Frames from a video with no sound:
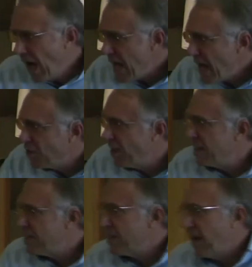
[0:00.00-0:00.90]
I actually
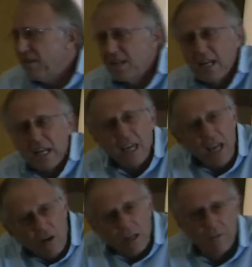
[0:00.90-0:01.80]
discovered that I
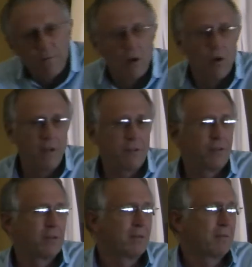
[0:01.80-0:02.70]
cannot love my wife.